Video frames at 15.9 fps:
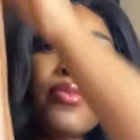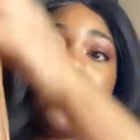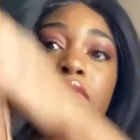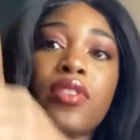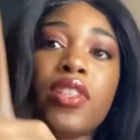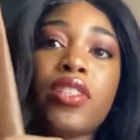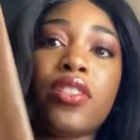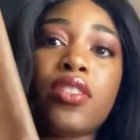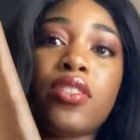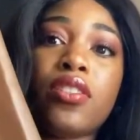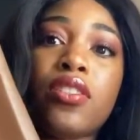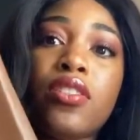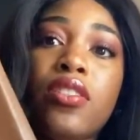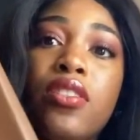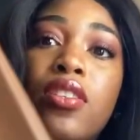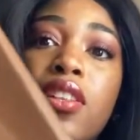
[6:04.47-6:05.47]
this
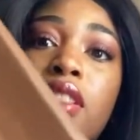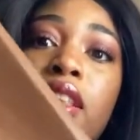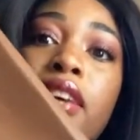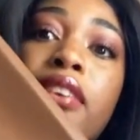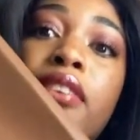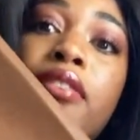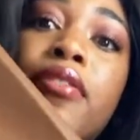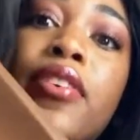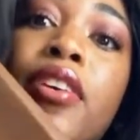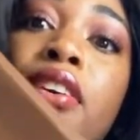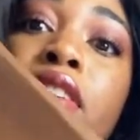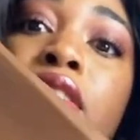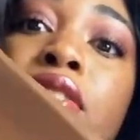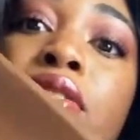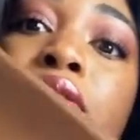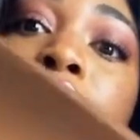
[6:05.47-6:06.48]
is the leg of
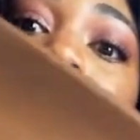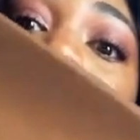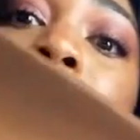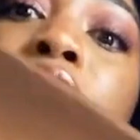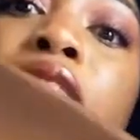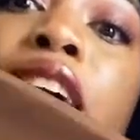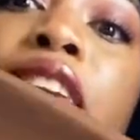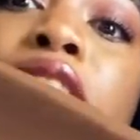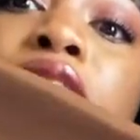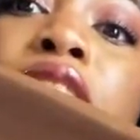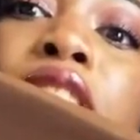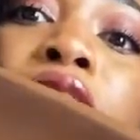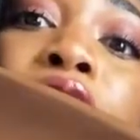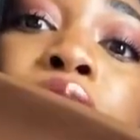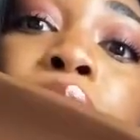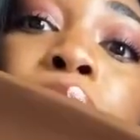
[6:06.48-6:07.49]
it. You can kind of see
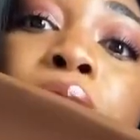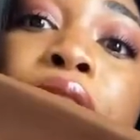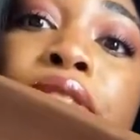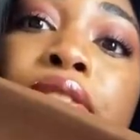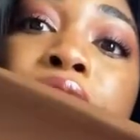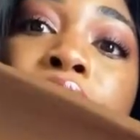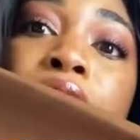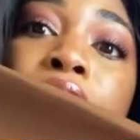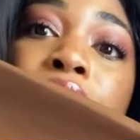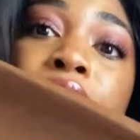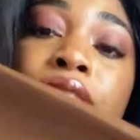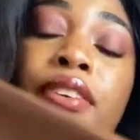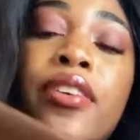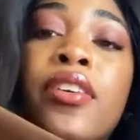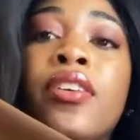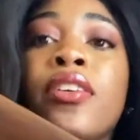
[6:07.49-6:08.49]
it has a wider leg.
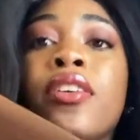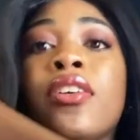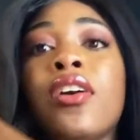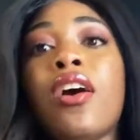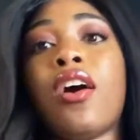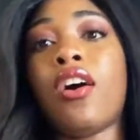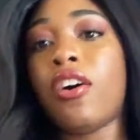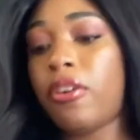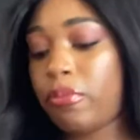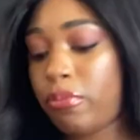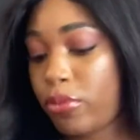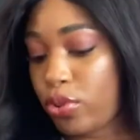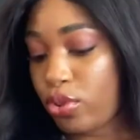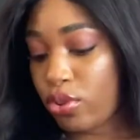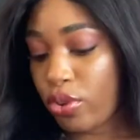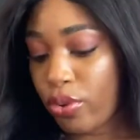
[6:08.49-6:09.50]
Um,
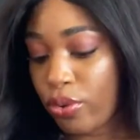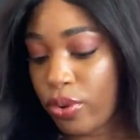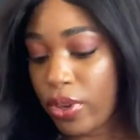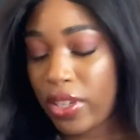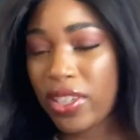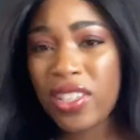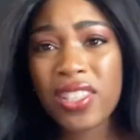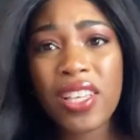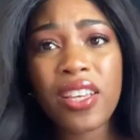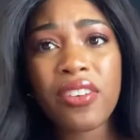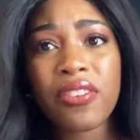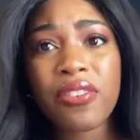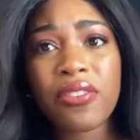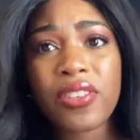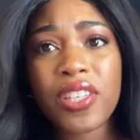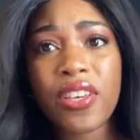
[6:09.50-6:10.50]
so it does kind
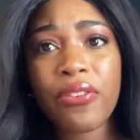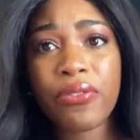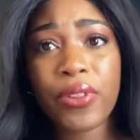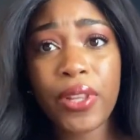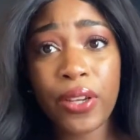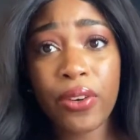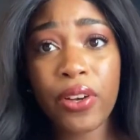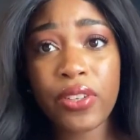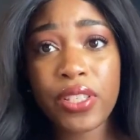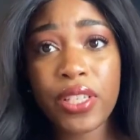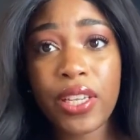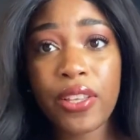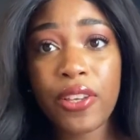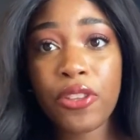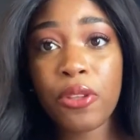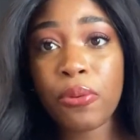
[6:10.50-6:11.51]
of flare out
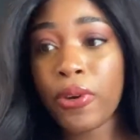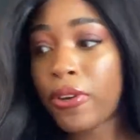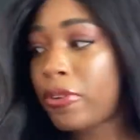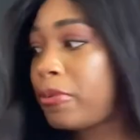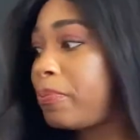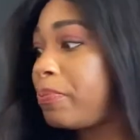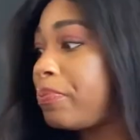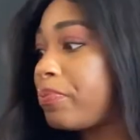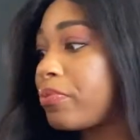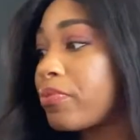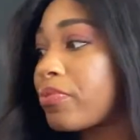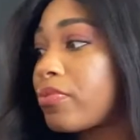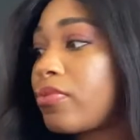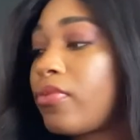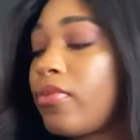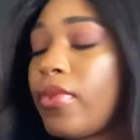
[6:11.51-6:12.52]
slightly at the bottom
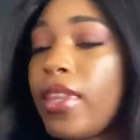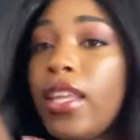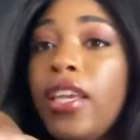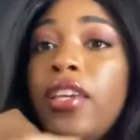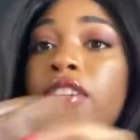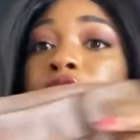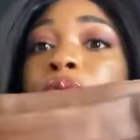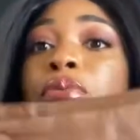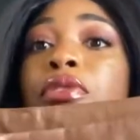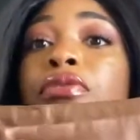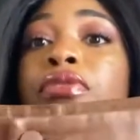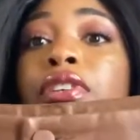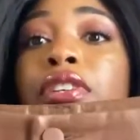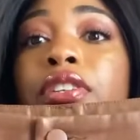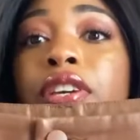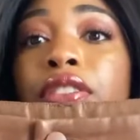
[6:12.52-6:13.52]
and it's more
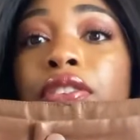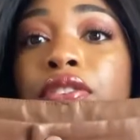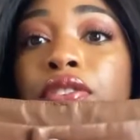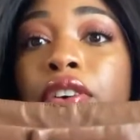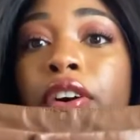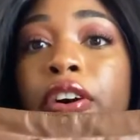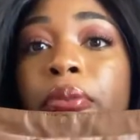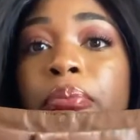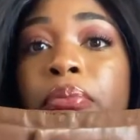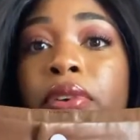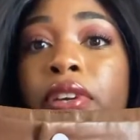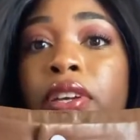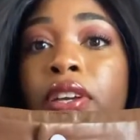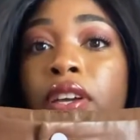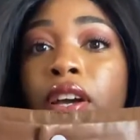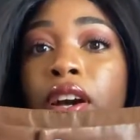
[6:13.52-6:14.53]
fitted at the top,
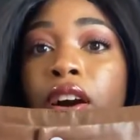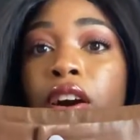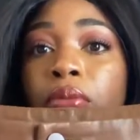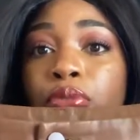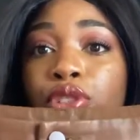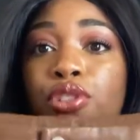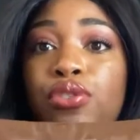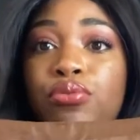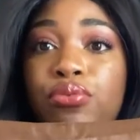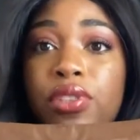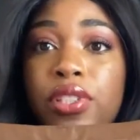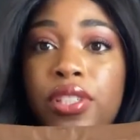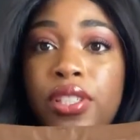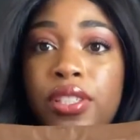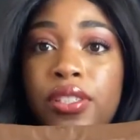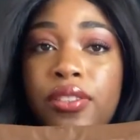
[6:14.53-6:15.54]
um, which is
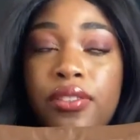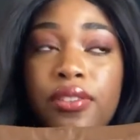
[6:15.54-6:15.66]
really